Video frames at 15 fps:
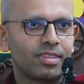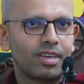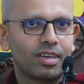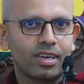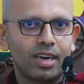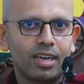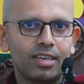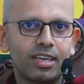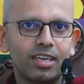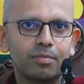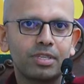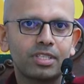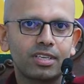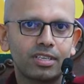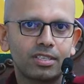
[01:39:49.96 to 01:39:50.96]
A
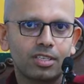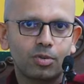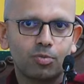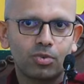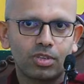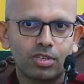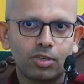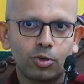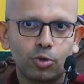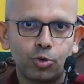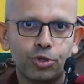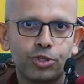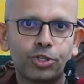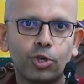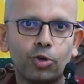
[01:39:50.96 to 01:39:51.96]
kalyanamitta is someone
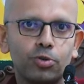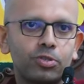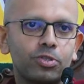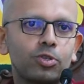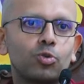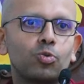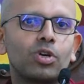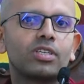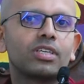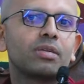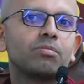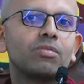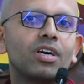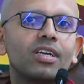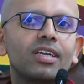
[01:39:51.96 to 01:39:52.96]
who shows you what
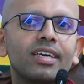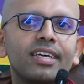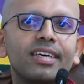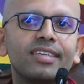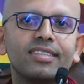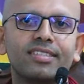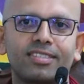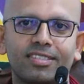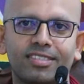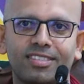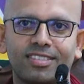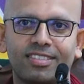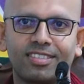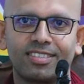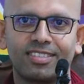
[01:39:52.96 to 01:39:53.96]
Nibbana
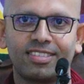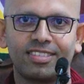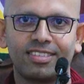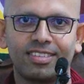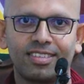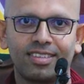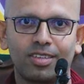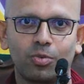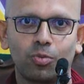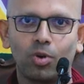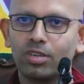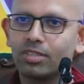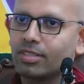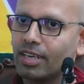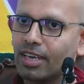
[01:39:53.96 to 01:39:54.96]
is.
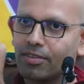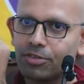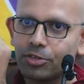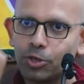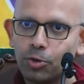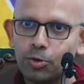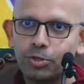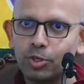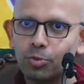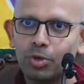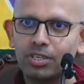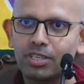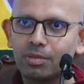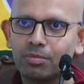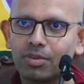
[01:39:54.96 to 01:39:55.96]
Once they have shown you
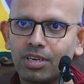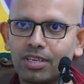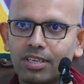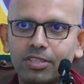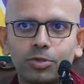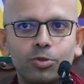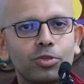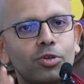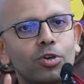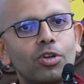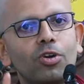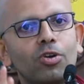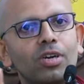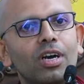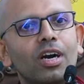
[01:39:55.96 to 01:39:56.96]
what Nibbana is, you no
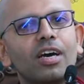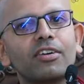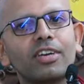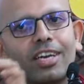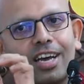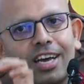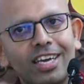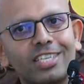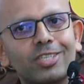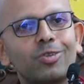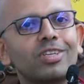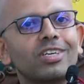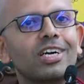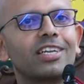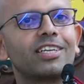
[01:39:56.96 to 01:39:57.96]
longer are reliant
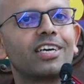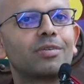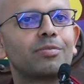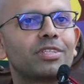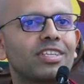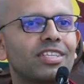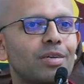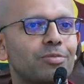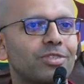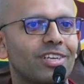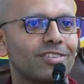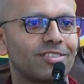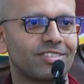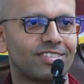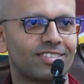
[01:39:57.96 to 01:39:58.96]
on the kalyanamitta
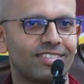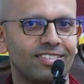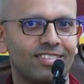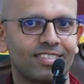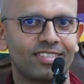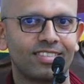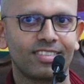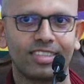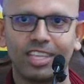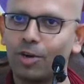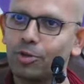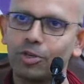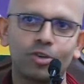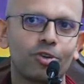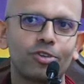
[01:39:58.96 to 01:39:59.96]
themselves.
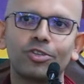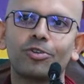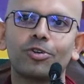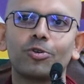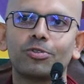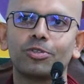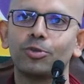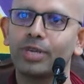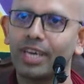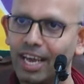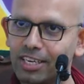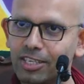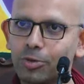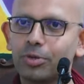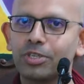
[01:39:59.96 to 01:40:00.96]
Now you're on your own. You
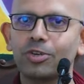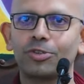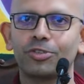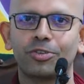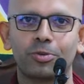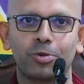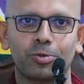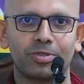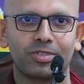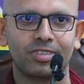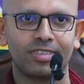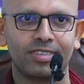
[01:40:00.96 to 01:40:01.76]
can do it on your own.